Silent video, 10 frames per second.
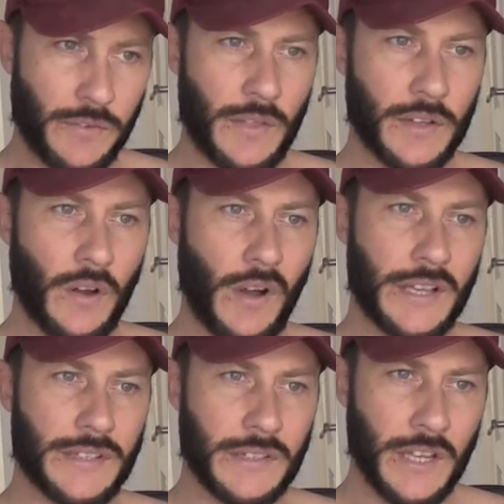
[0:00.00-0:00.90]
in front of the
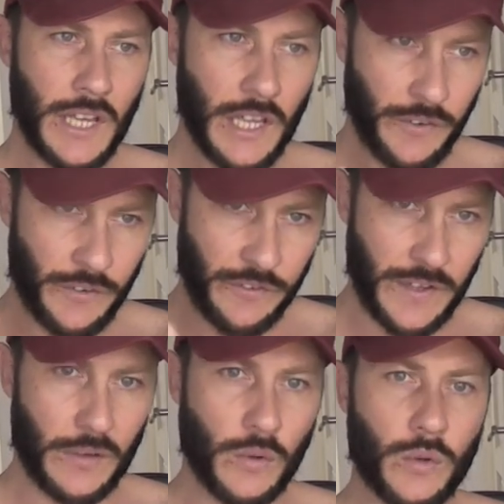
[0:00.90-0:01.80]
guys, and if I
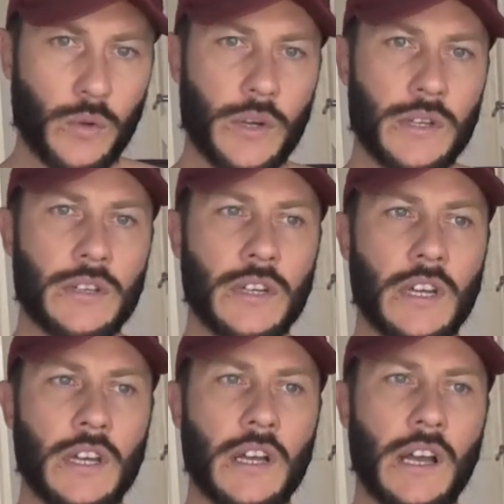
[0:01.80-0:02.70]
feel awkward
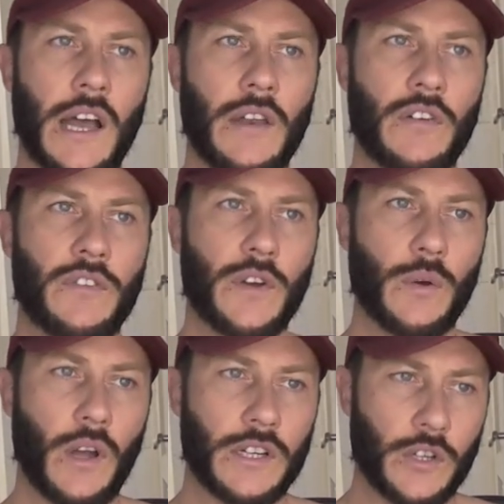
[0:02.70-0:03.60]
and I
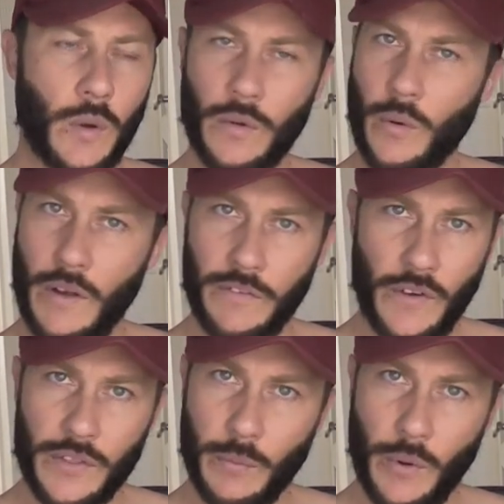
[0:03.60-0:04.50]
feel like I can't quite
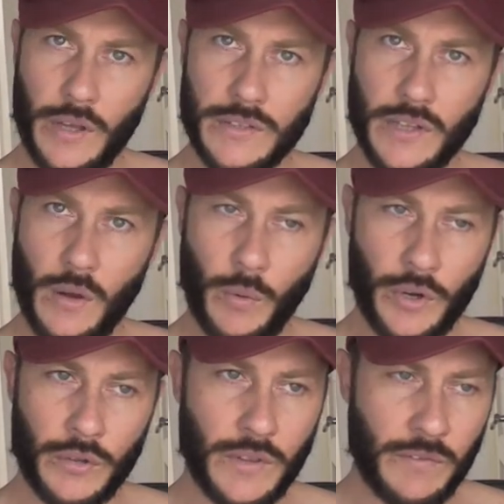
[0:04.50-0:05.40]
find the words that I
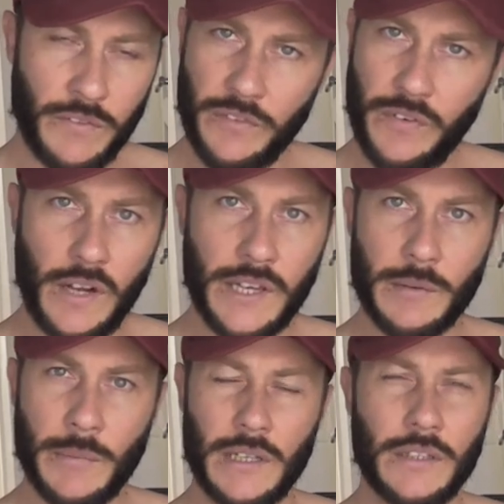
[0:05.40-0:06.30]
want to, then fuck
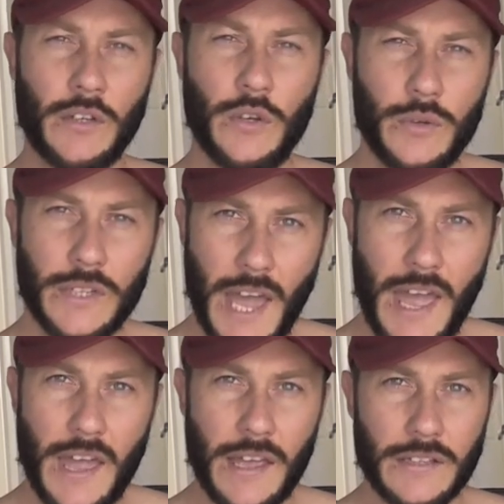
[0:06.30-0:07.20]
it, man. Who
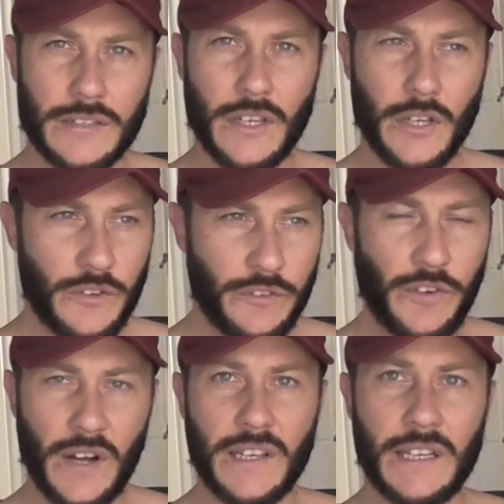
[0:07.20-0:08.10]
cares? Who
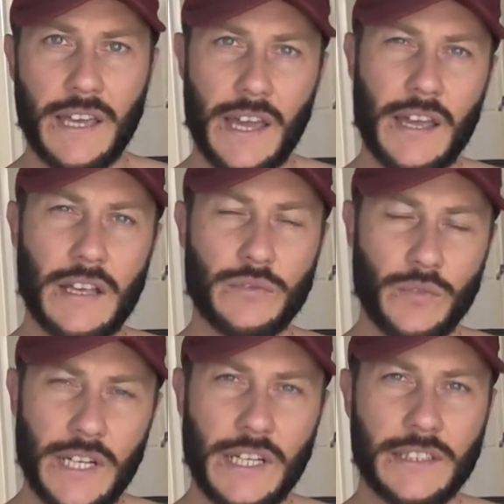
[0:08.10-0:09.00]
fucking cares?
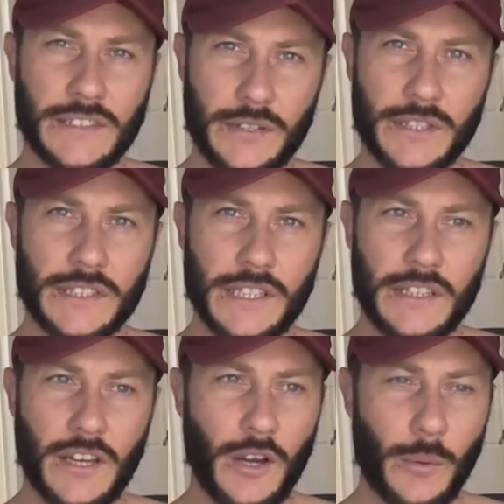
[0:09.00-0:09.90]
Really,
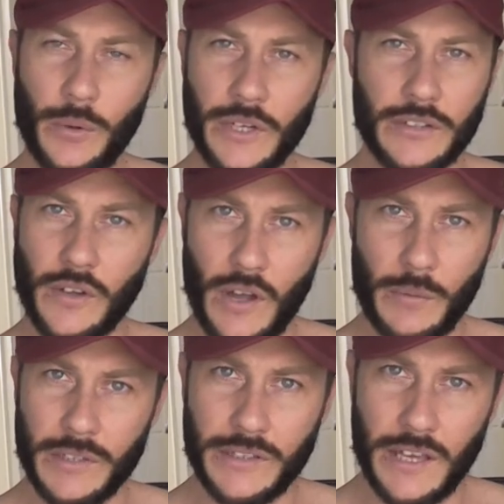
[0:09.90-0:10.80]
seriously. We're gonna die
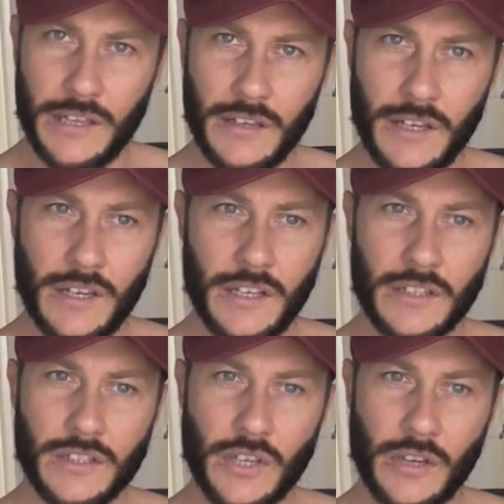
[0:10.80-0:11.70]
one day.
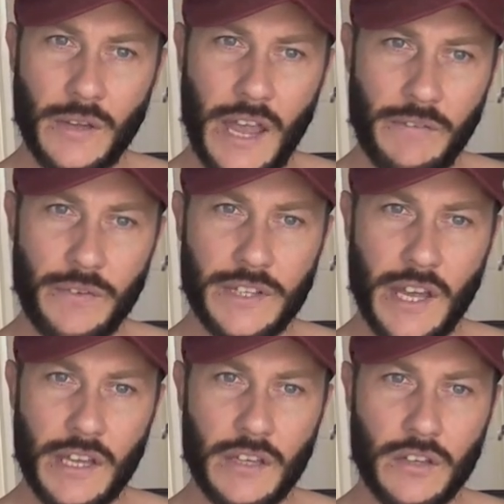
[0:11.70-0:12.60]
So every
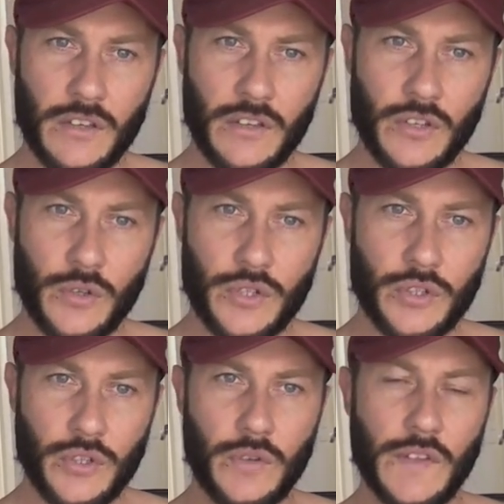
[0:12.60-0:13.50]
day, you
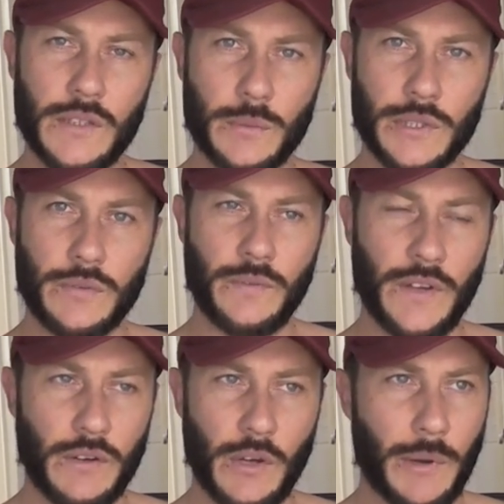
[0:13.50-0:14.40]
should do things which
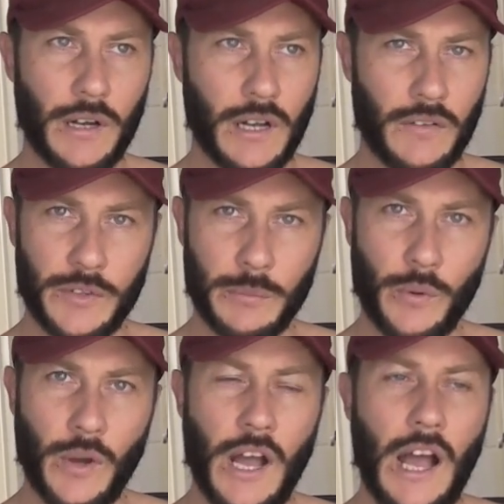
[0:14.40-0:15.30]
feel a little bit
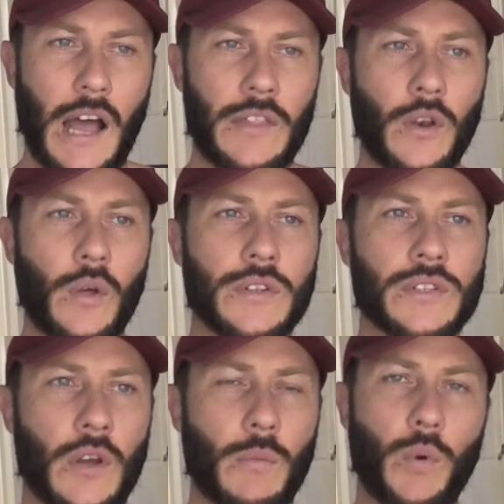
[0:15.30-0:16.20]
uncomfortable. And a lot of
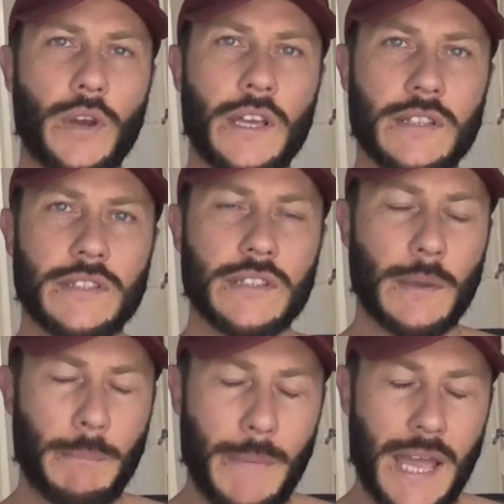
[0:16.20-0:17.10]
the time, what it is,
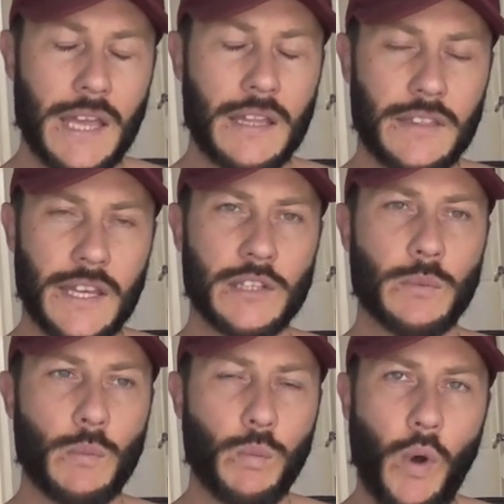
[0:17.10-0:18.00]
the main thing is
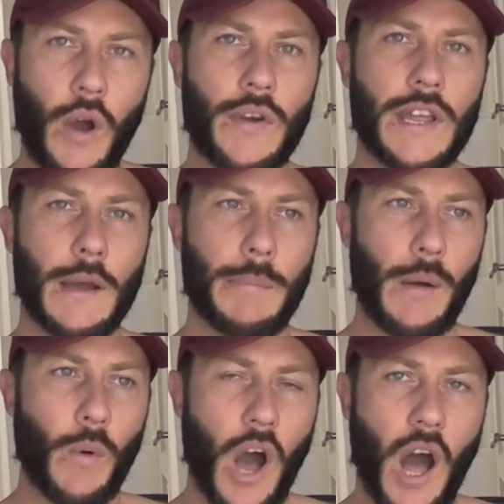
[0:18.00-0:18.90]
we worry
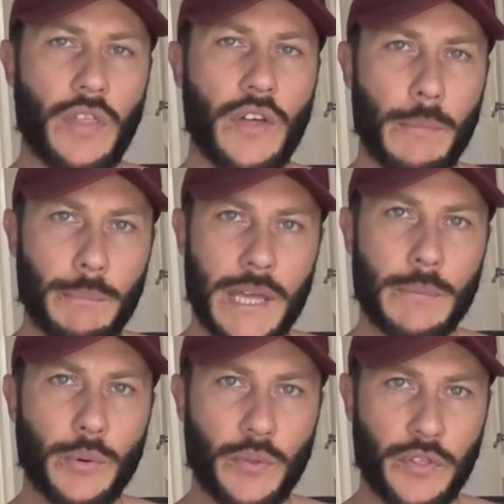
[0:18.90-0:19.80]
about what other
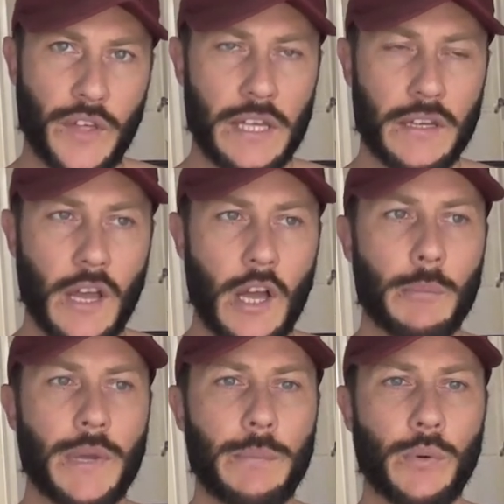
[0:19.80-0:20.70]
people think.
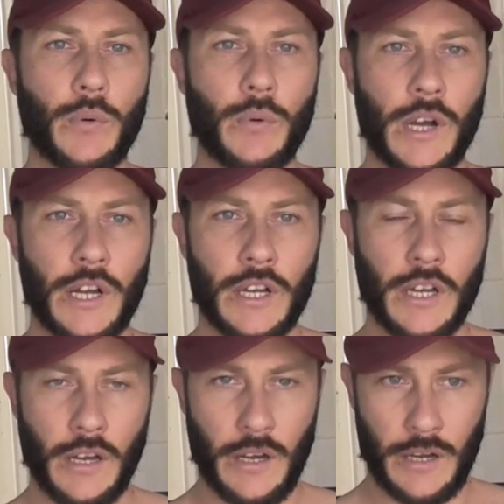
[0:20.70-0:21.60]
People
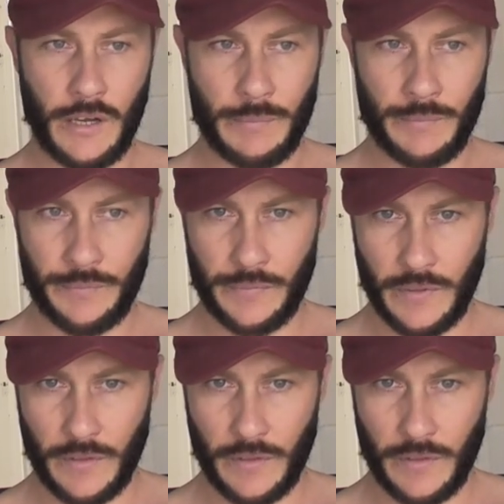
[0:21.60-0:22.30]
are